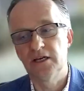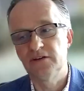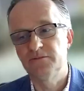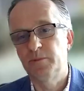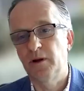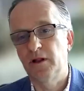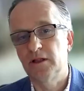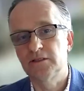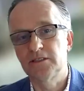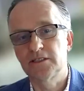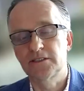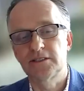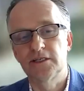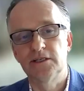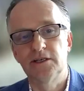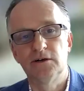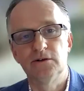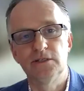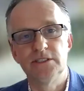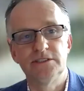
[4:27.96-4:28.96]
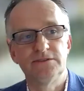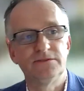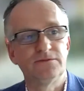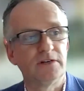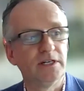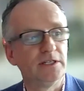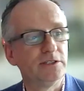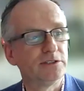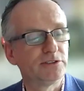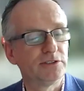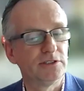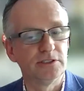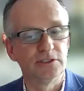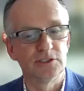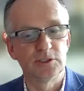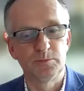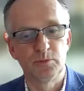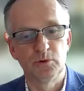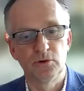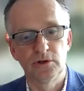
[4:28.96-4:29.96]
of politics, I know he's very interested in
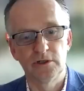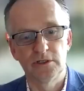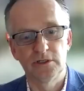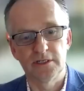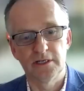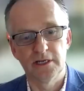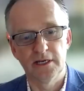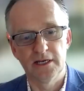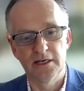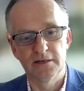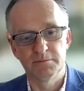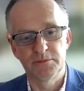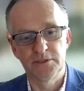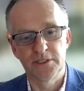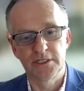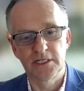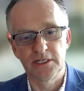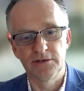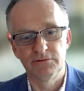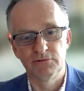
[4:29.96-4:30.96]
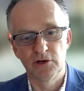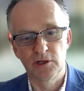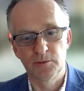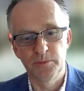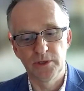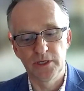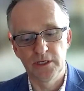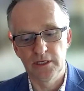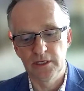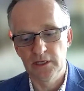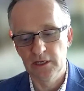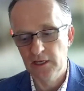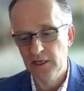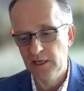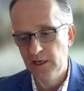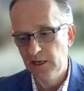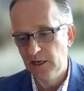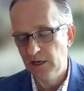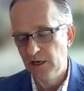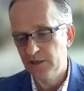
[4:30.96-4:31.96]
sport, particularly rugby.
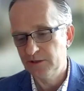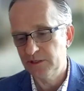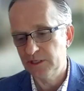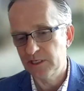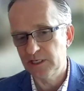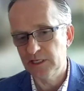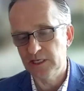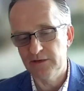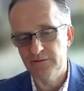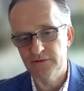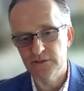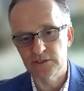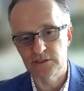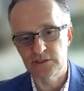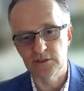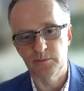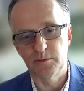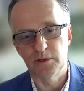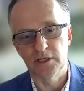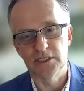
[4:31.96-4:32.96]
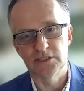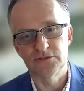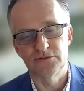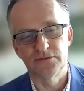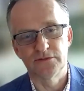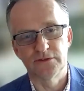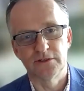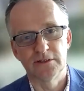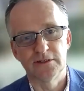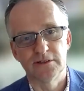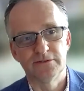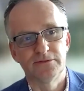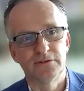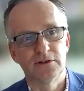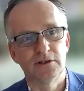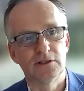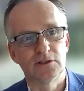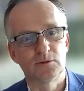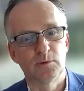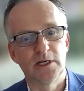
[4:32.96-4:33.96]
I think he even still plays for
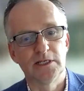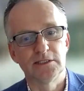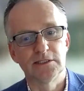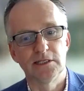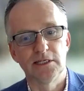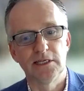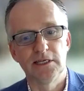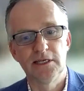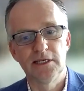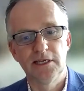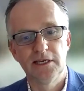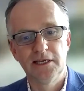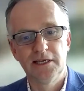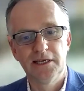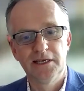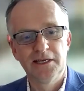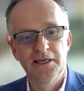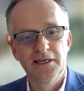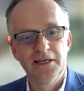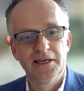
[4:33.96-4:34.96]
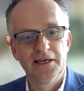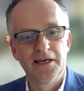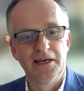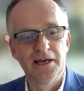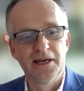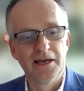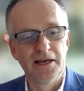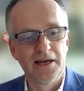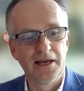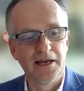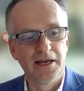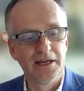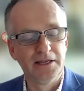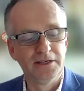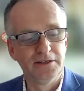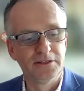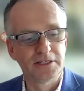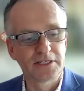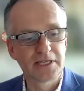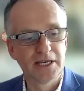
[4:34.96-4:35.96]
Old Wesley,
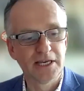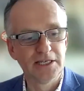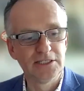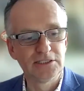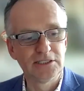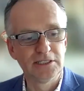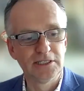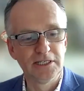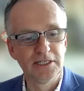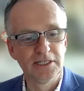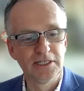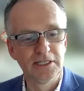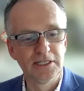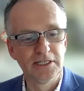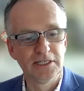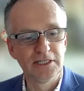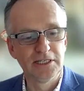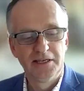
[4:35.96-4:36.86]
and occasionally